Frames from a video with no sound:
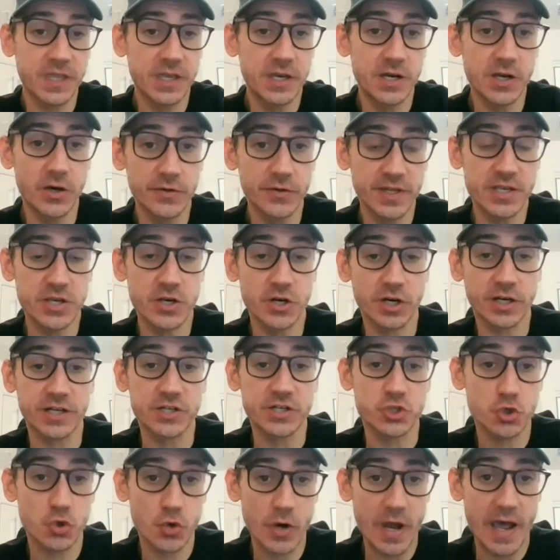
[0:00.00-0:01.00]
you know, and then you're
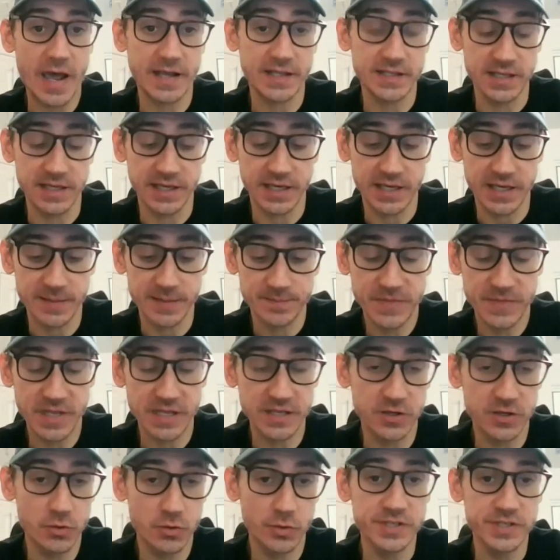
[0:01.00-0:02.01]
contracting it
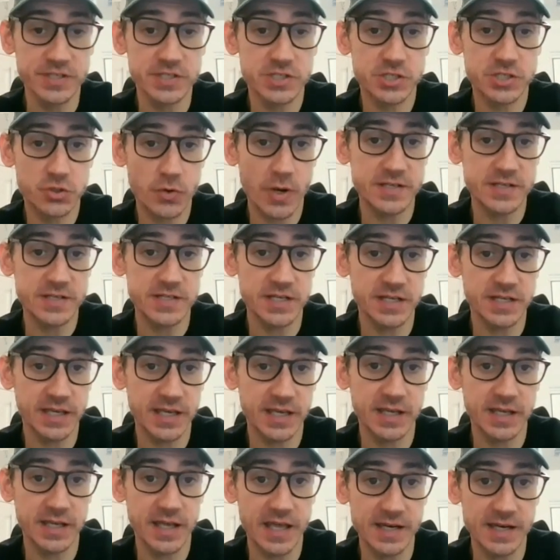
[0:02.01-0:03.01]
and you're really
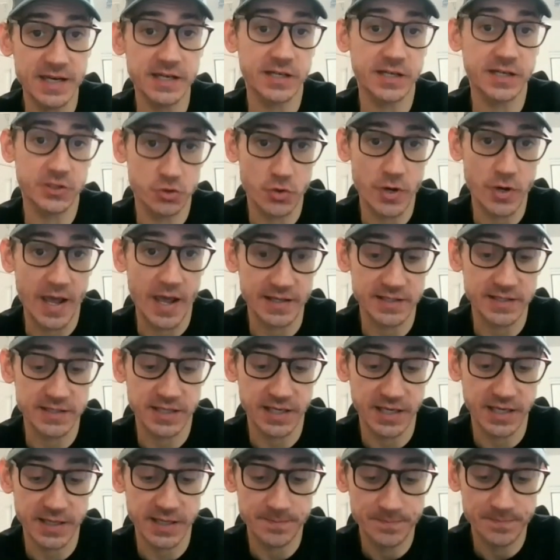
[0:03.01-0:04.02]
stretching it and then
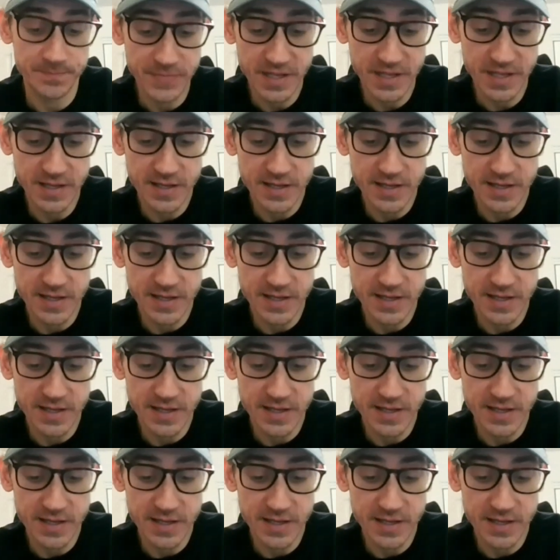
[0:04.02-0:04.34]
contracting it.